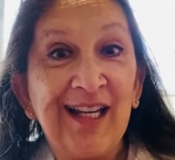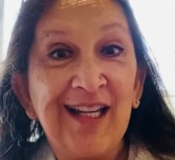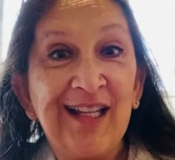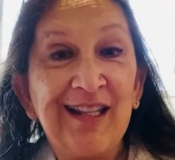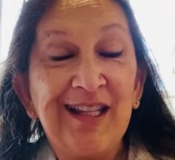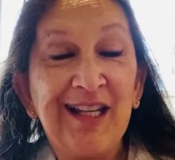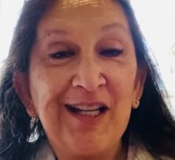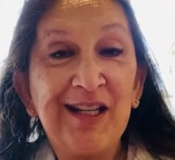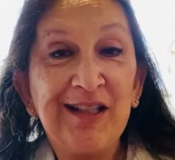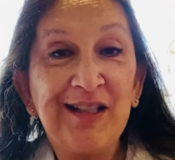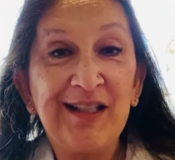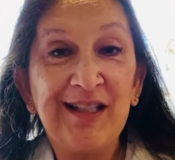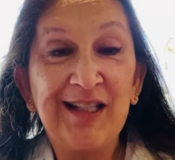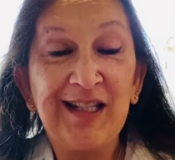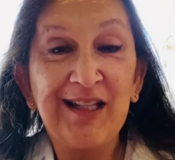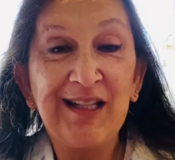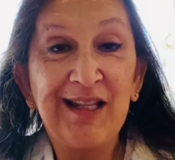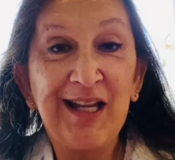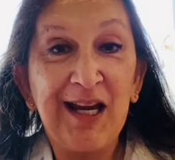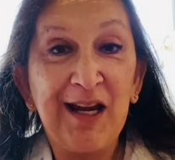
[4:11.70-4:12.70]
that
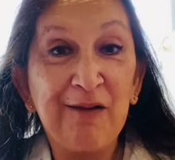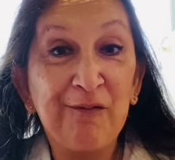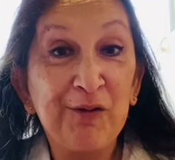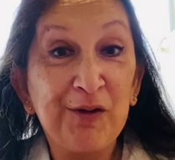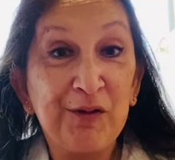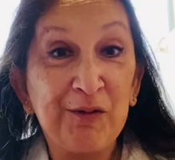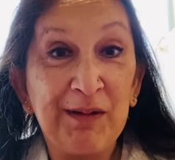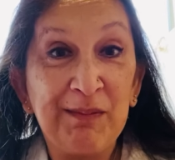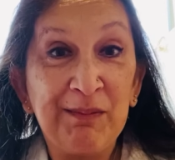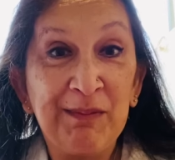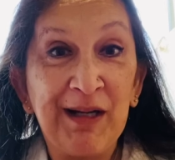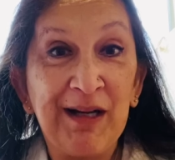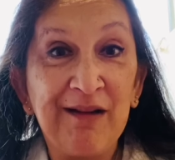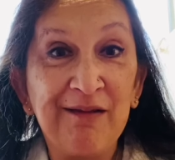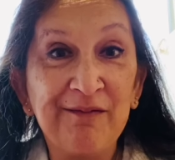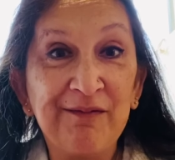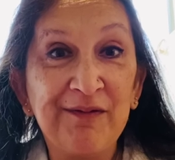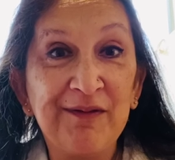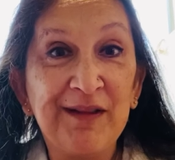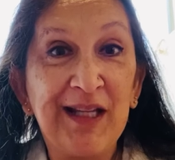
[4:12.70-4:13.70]
they ever dreamed
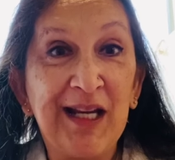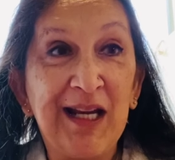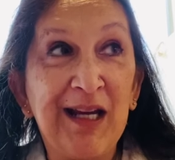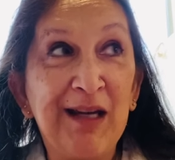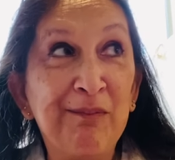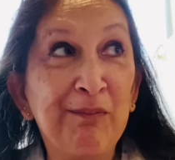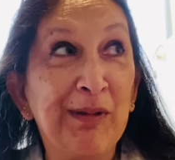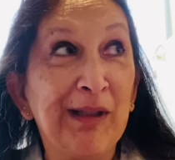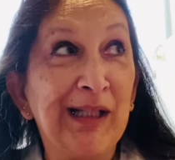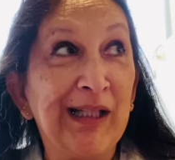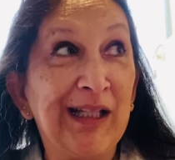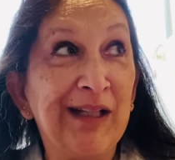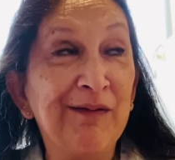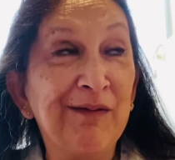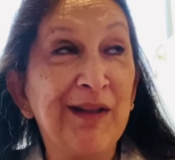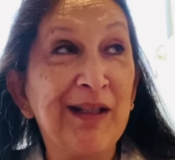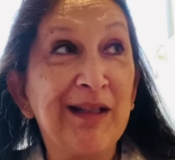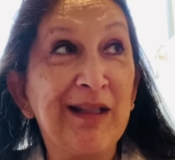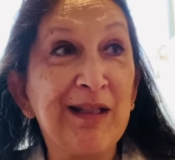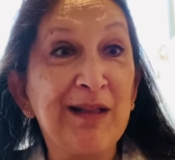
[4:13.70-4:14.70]
of. They believe
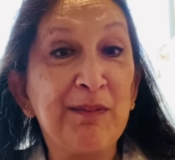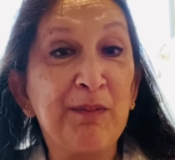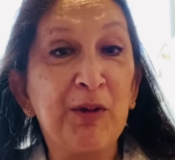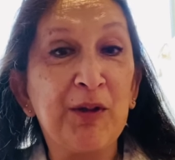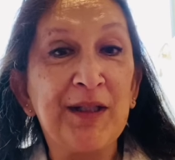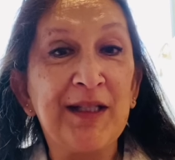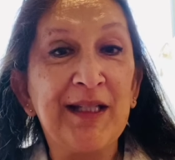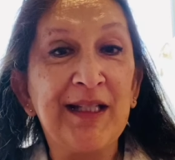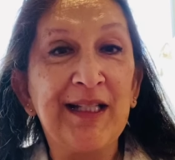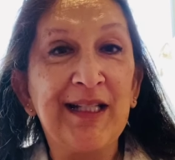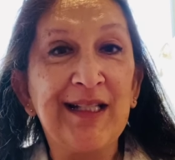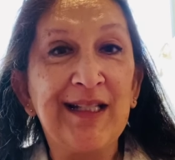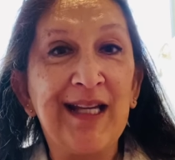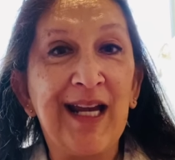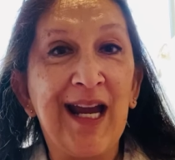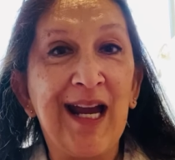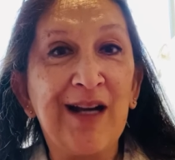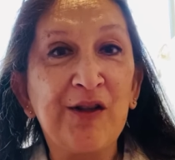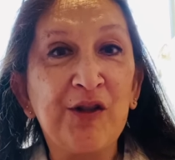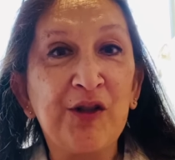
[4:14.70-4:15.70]
that this person is
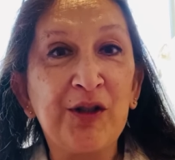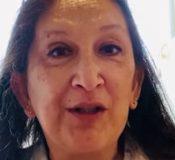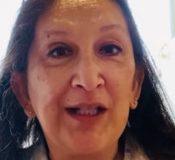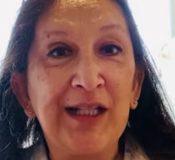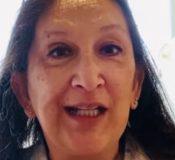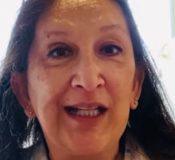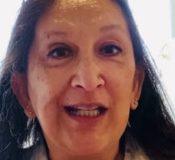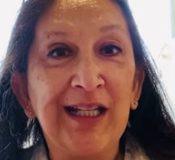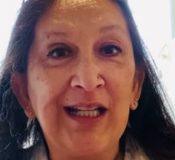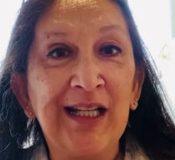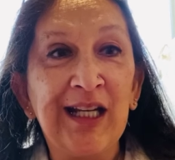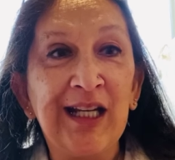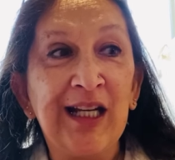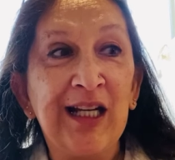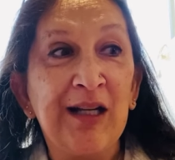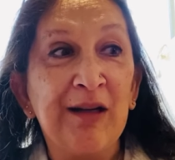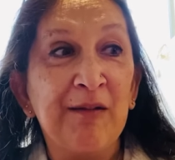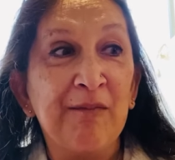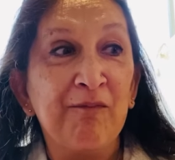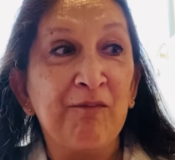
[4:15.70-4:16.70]
actually
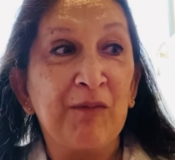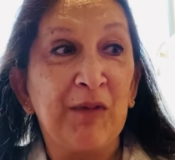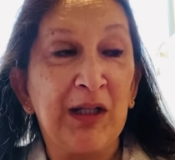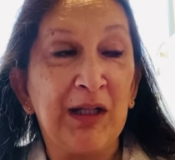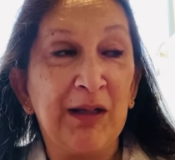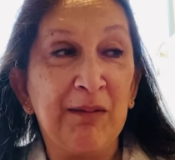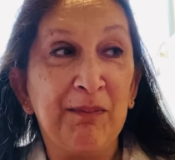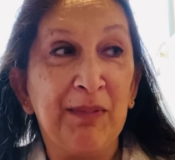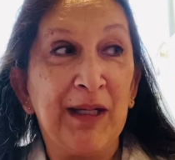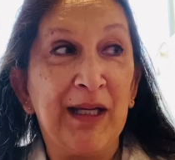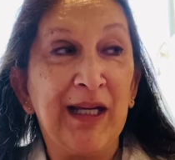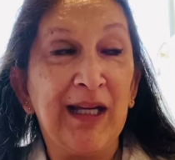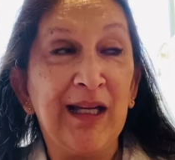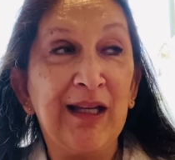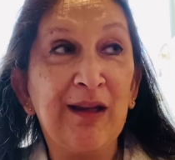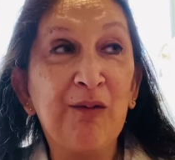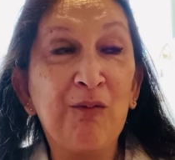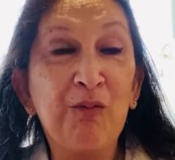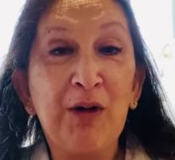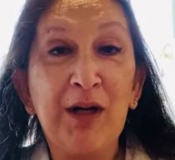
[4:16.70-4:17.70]
going to be
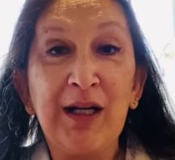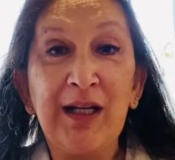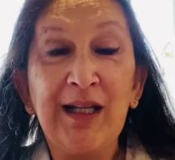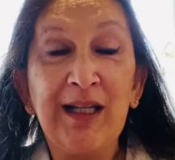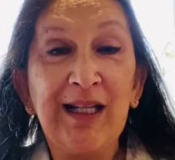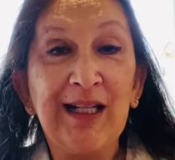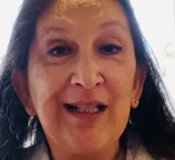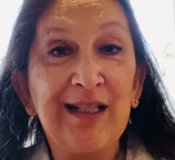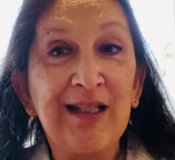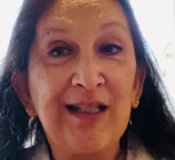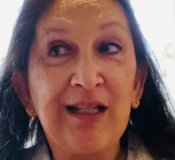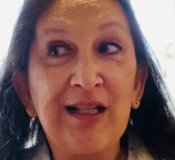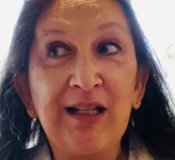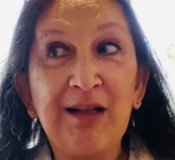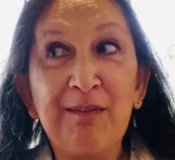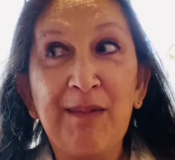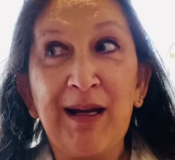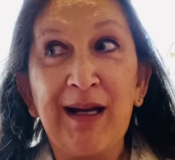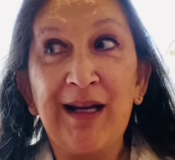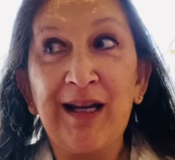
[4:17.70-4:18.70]
the one that's going to
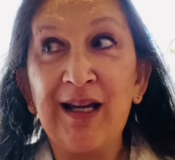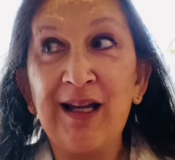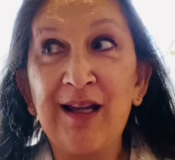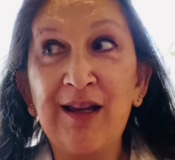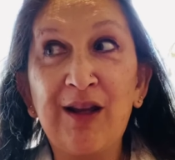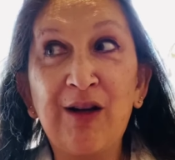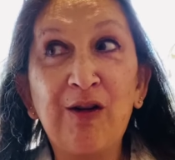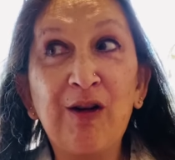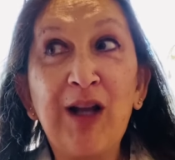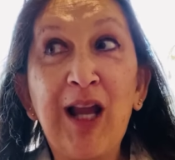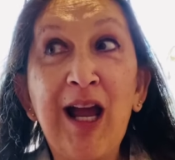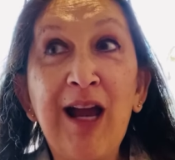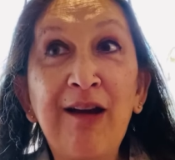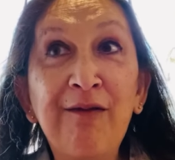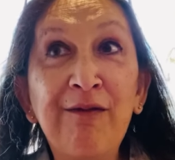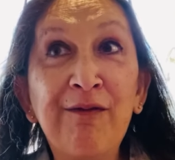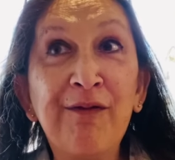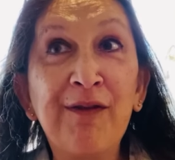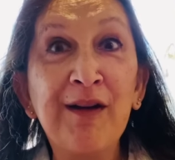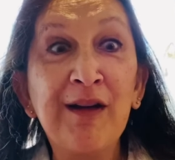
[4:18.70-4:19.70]
make their
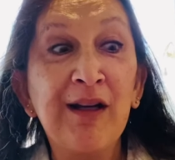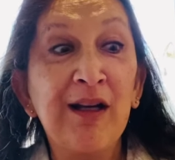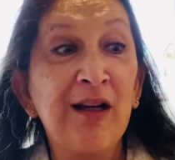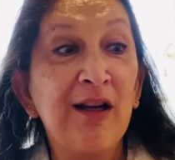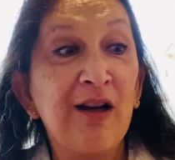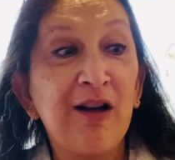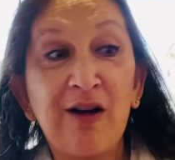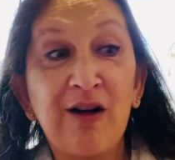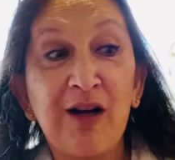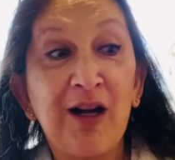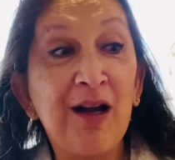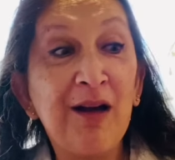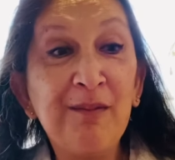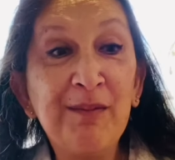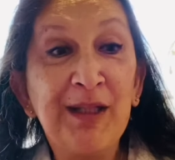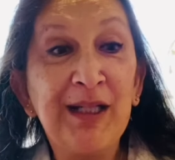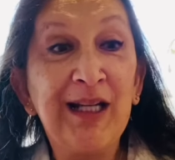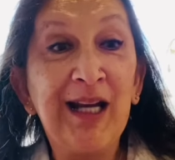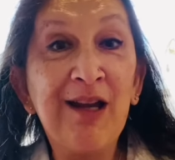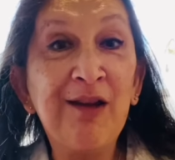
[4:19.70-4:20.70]
life come
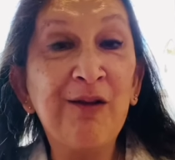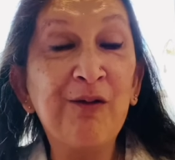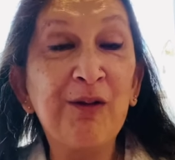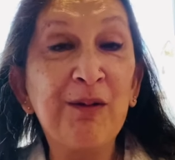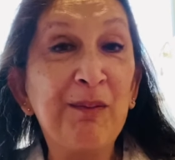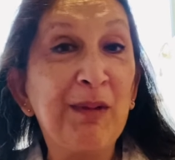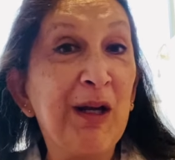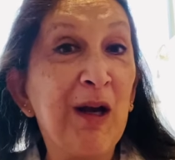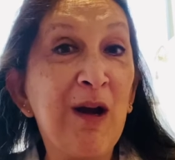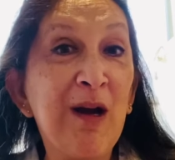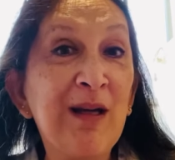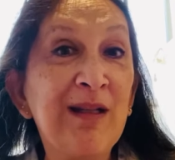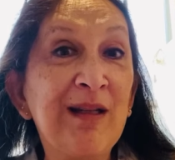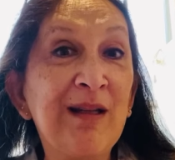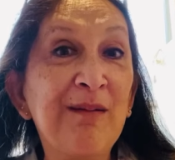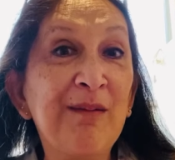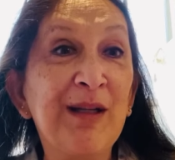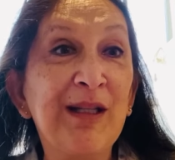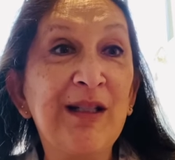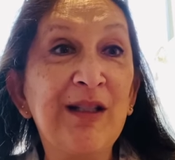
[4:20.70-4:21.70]
together and be
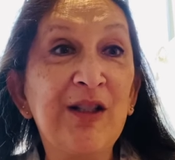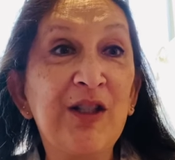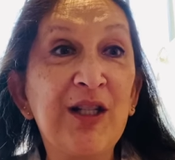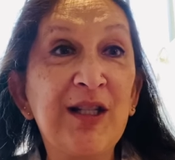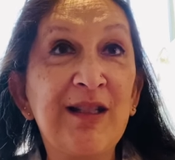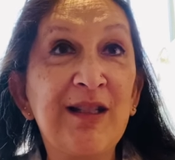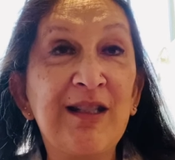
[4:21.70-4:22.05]
awesome. And just,